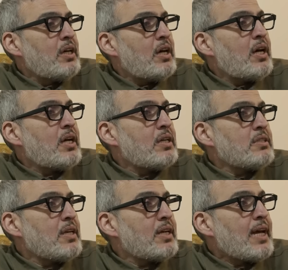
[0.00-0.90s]

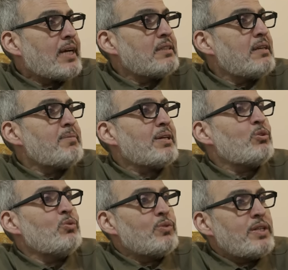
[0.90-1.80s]
as an academic
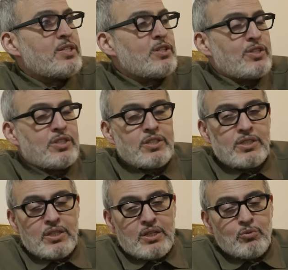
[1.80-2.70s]
who
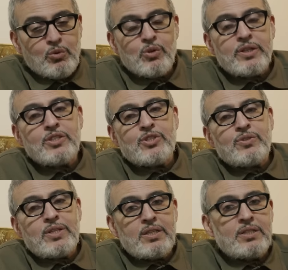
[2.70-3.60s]
researches war
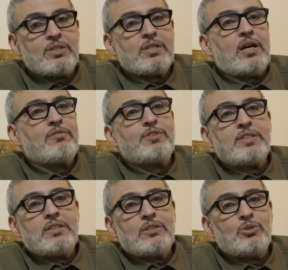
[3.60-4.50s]
injuries, I've
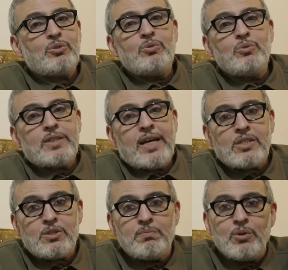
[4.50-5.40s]
written two
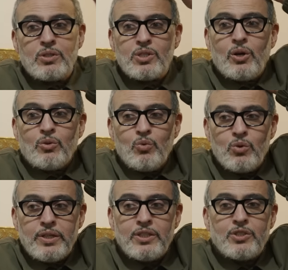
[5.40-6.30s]
textbooks on
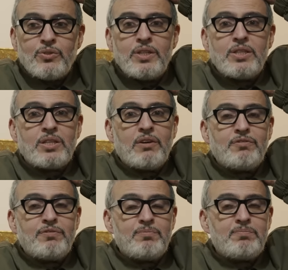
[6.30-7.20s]
war injuries,
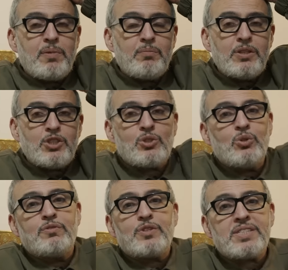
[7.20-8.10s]
I've published
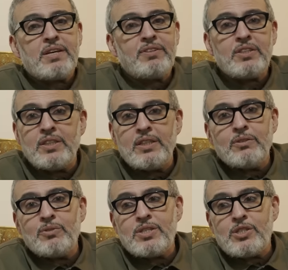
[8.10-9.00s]
over 70
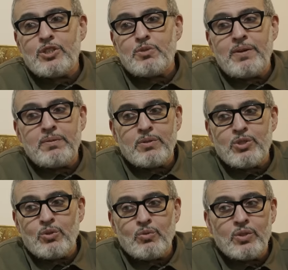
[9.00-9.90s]
research
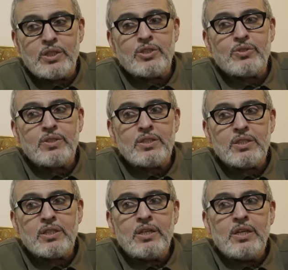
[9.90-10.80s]
papers on war injuries.